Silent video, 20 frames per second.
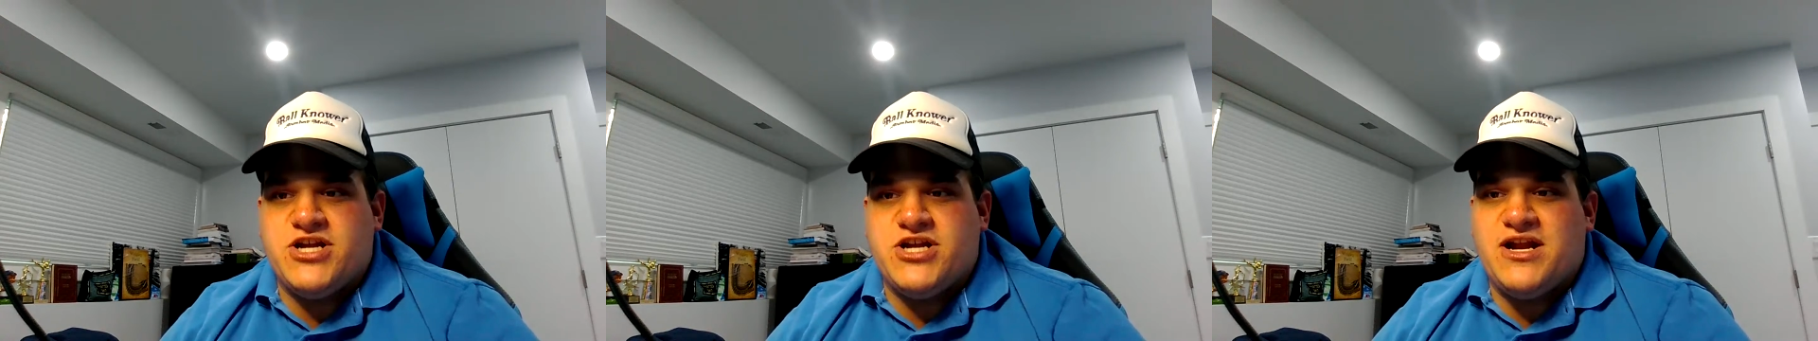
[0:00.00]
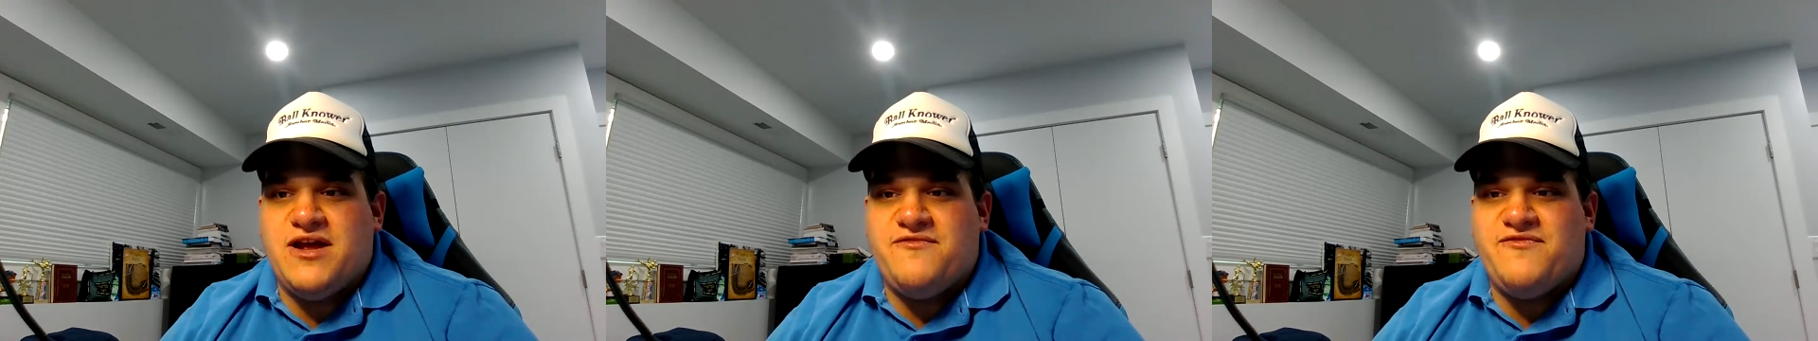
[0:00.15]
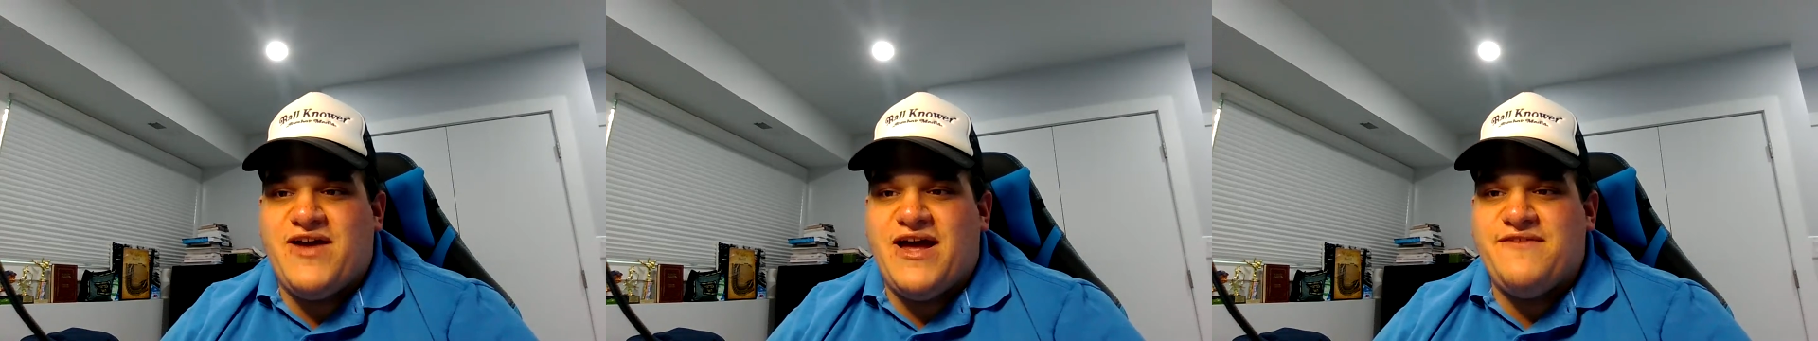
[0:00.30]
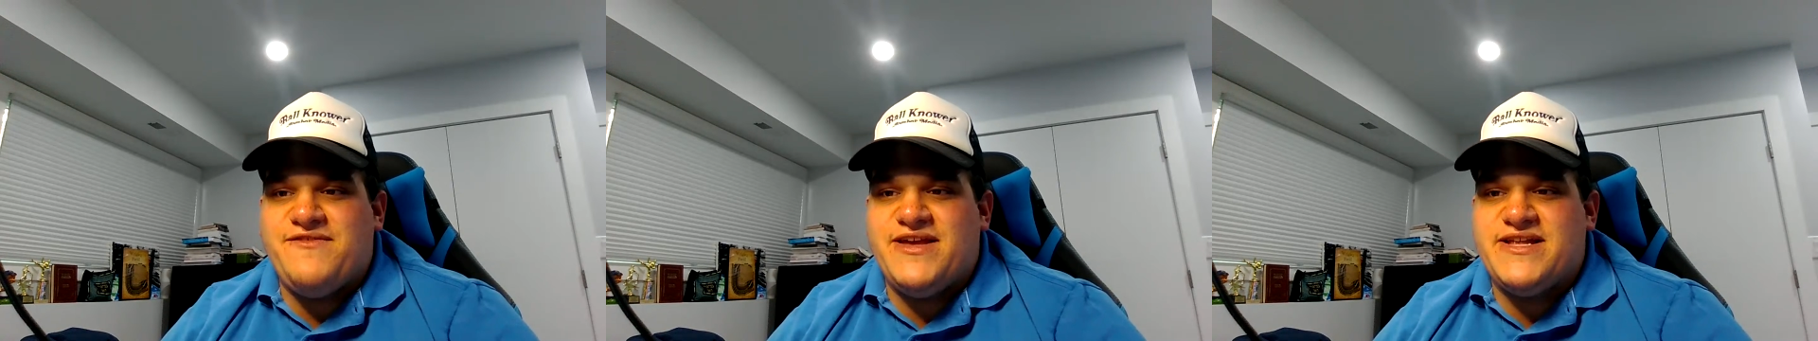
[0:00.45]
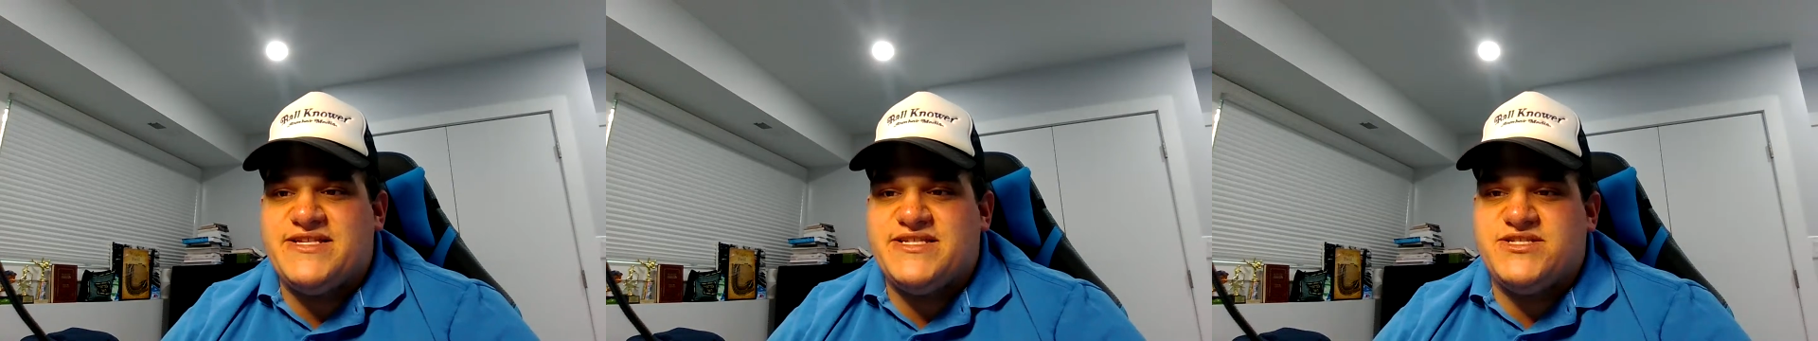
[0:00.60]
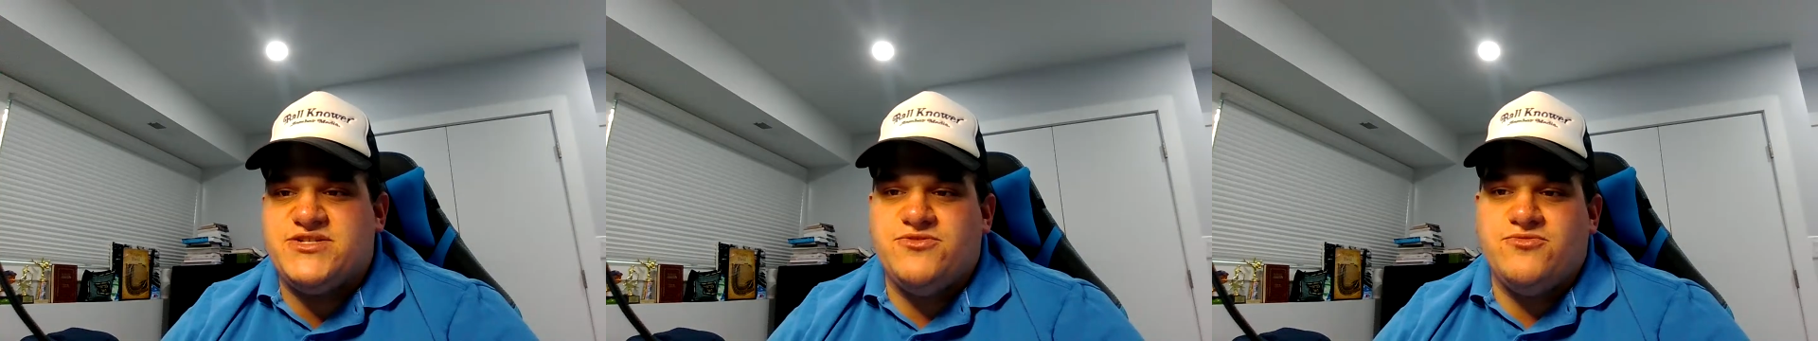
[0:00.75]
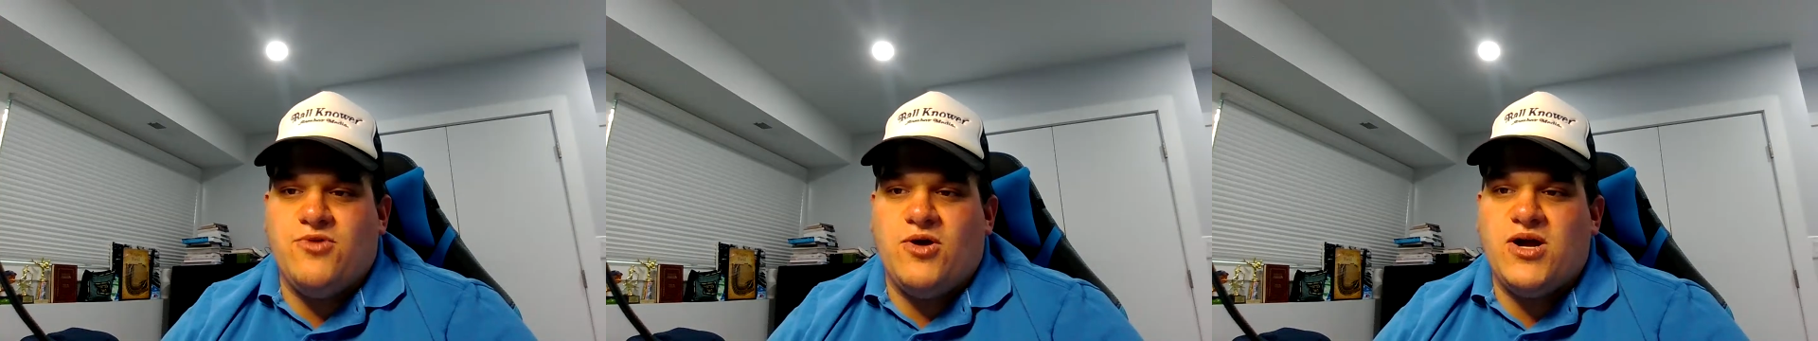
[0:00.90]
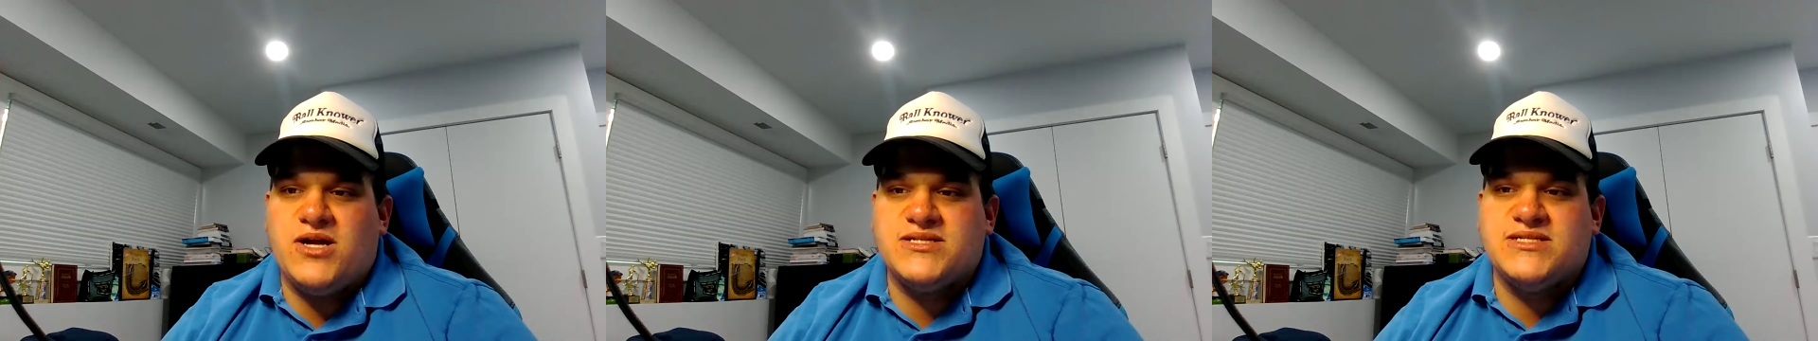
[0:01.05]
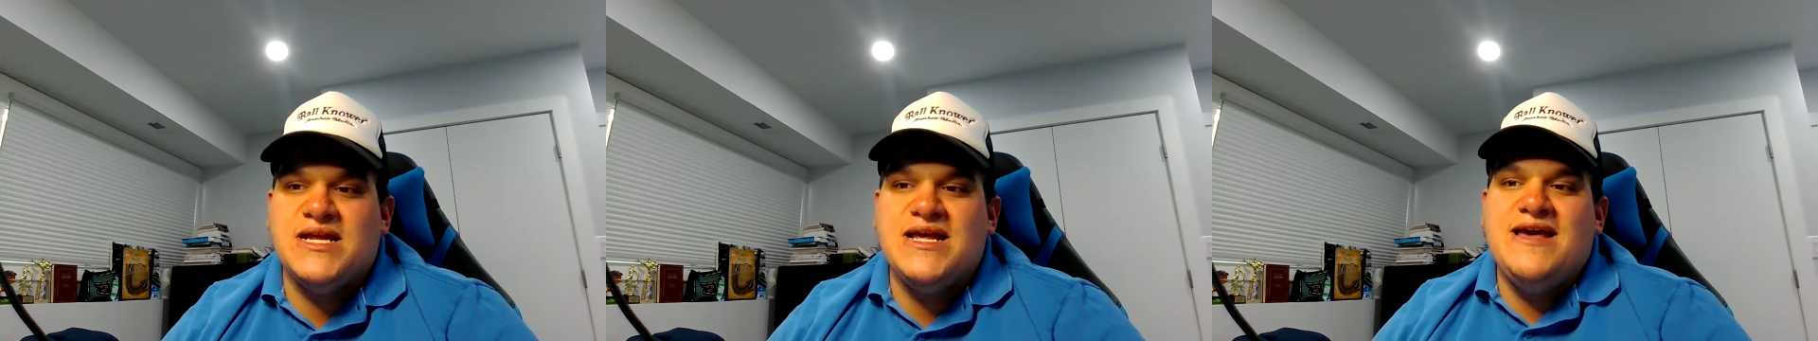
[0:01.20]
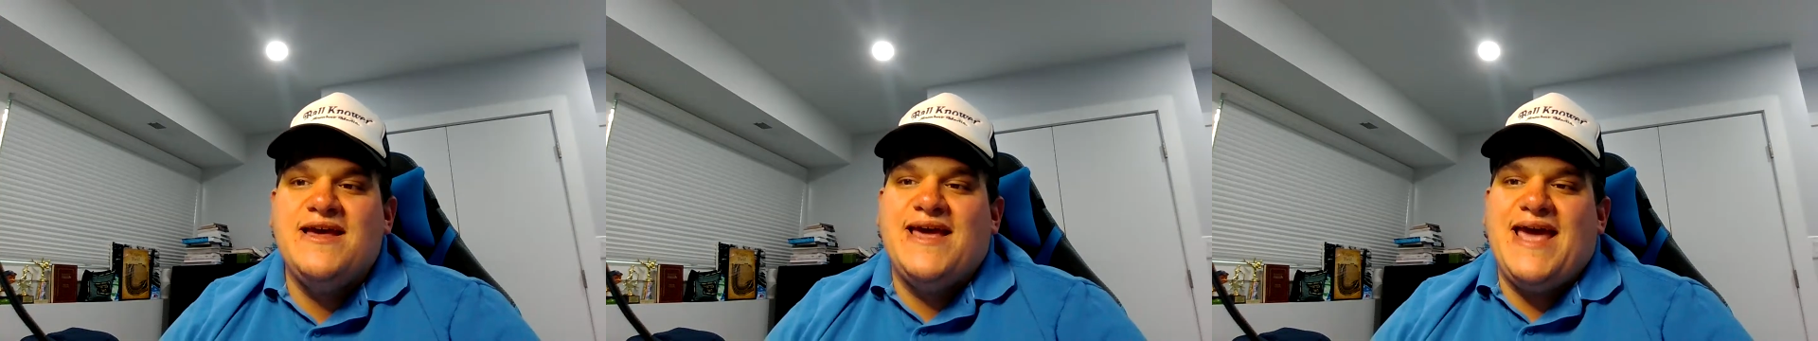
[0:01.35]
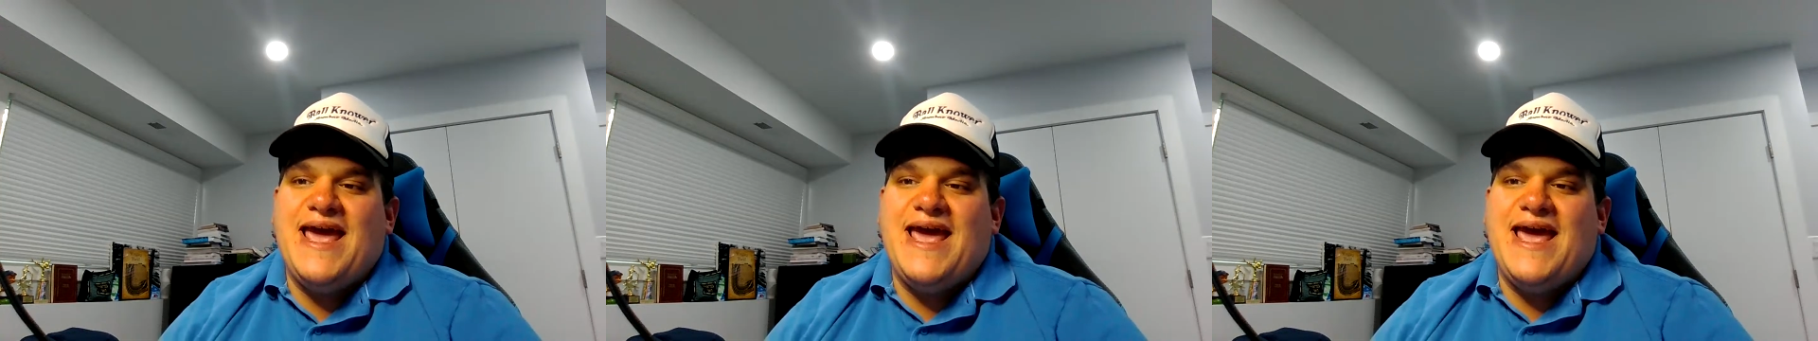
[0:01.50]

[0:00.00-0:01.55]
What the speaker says: shutout, 5 hits, 2 walks,